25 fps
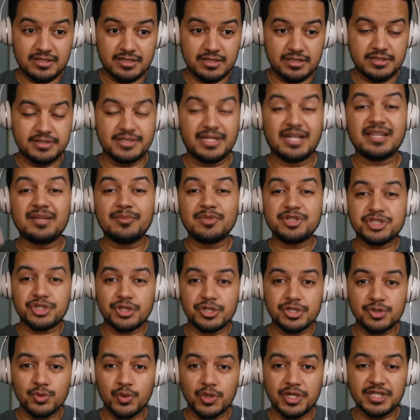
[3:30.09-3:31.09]
Now let me show
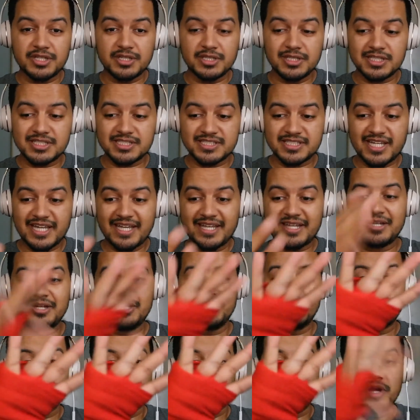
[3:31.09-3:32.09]
you what it looks like
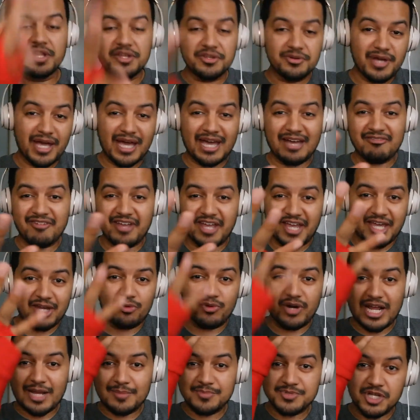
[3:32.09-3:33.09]
when you have hand
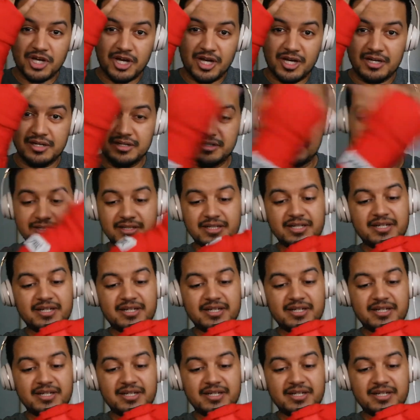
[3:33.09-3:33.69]
wraps on.